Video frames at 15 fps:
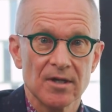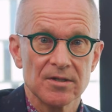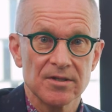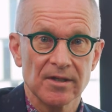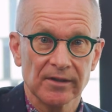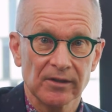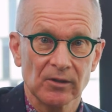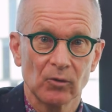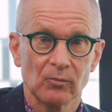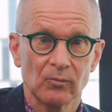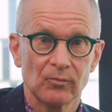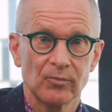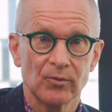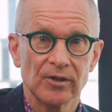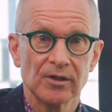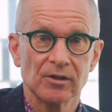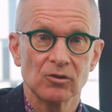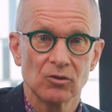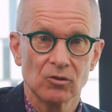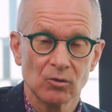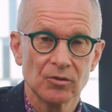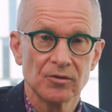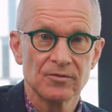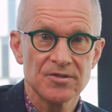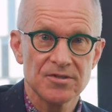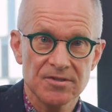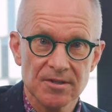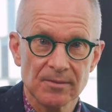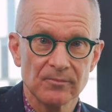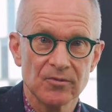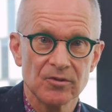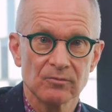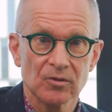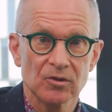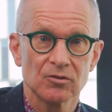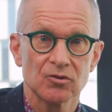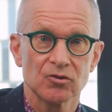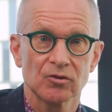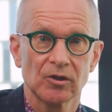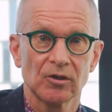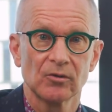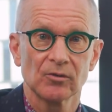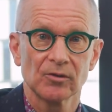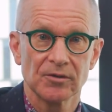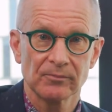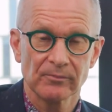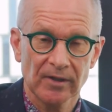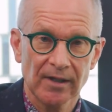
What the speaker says: to help bring good symptom control and